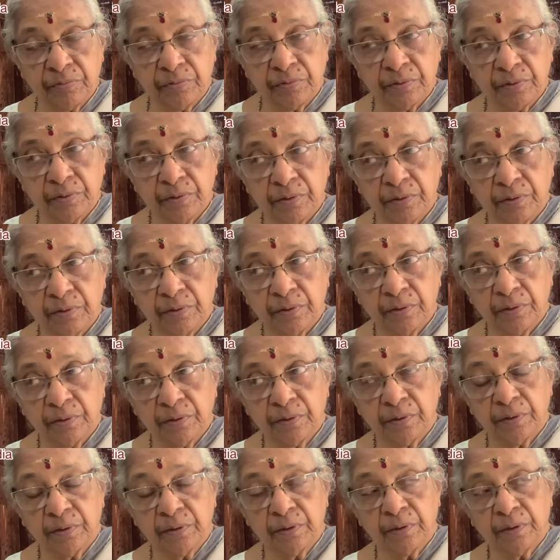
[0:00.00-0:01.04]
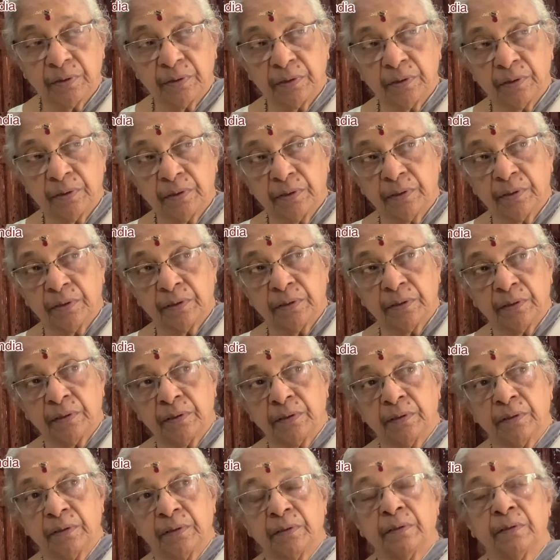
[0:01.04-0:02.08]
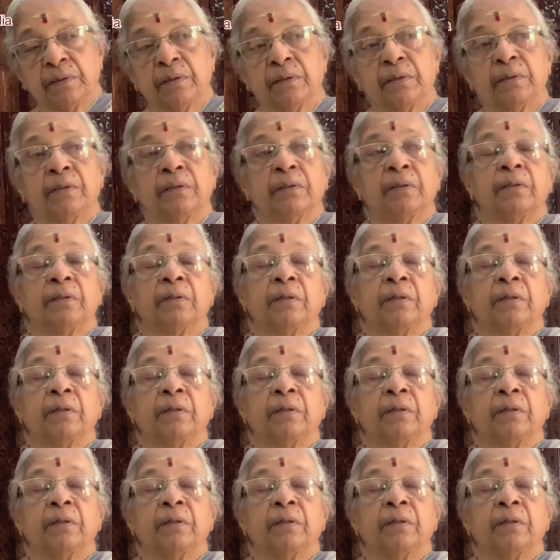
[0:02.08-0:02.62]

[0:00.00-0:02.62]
[no speech]